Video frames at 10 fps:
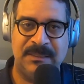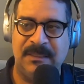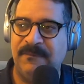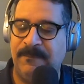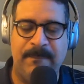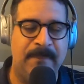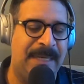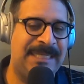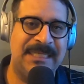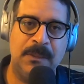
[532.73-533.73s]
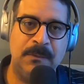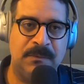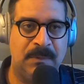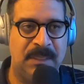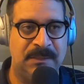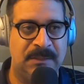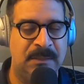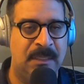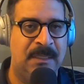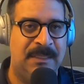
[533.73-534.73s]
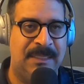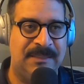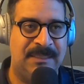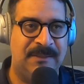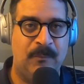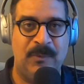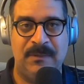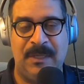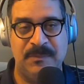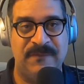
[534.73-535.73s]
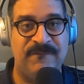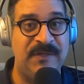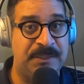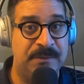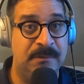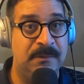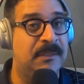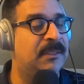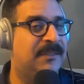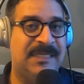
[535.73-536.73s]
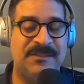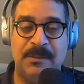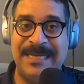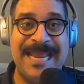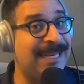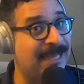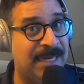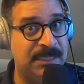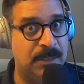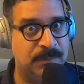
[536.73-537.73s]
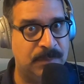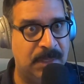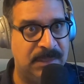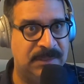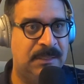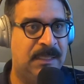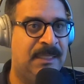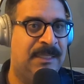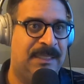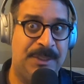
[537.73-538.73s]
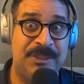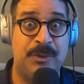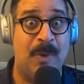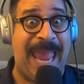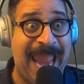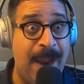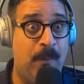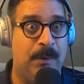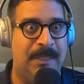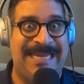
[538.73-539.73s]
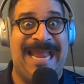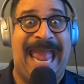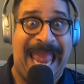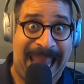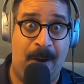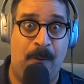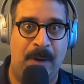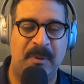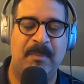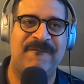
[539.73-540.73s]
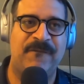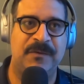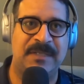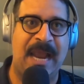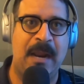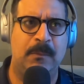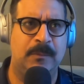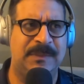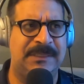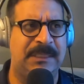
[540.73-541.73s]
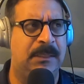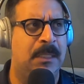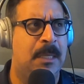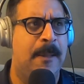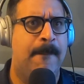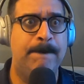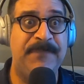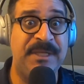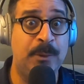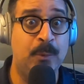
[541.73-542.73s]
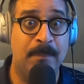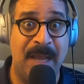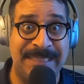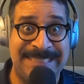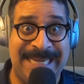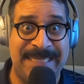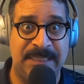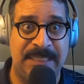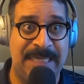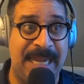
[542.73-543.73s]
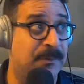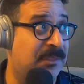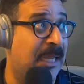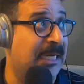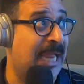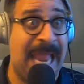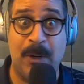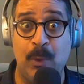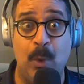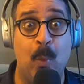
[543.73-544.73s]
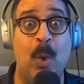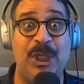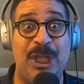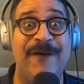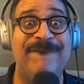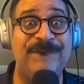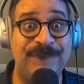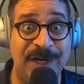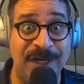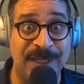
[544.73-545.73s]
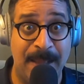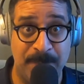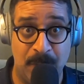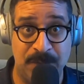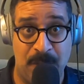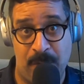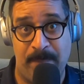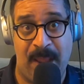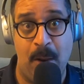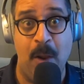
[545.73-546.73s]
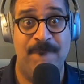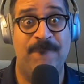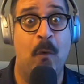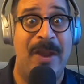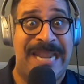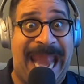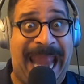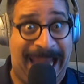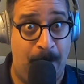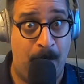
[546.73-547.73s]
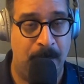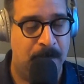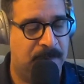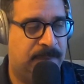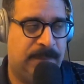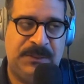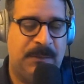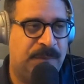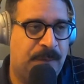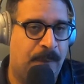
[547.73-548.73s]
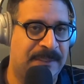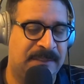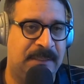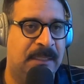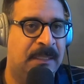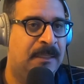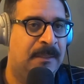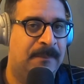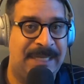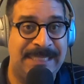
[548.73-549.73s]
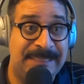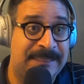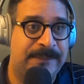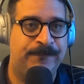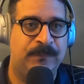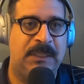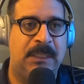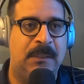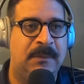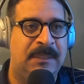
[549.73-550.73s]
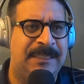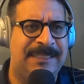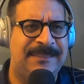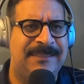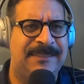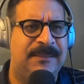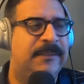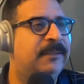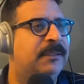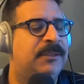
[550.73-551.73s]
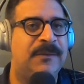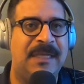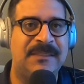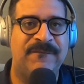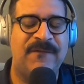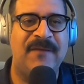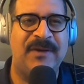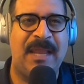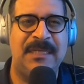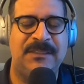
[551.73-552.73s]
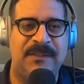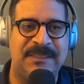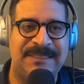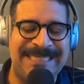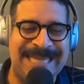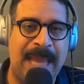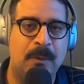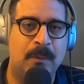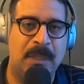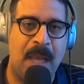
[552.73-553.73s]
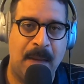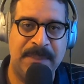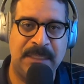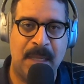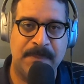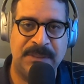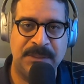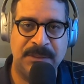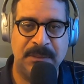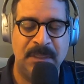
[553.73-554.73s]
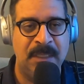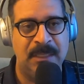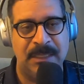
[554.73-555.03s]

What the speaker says: I did many of those runs. And then I was the feature. Then I started headlining those runs. You had to do an hour. I remember my first hour was in Butte, Montana. And I was like, don't know what the fuck I'm going to talk about for an hour. Shit was crazy. But I did it, And then 2005, I got into the Seattle comedy competition.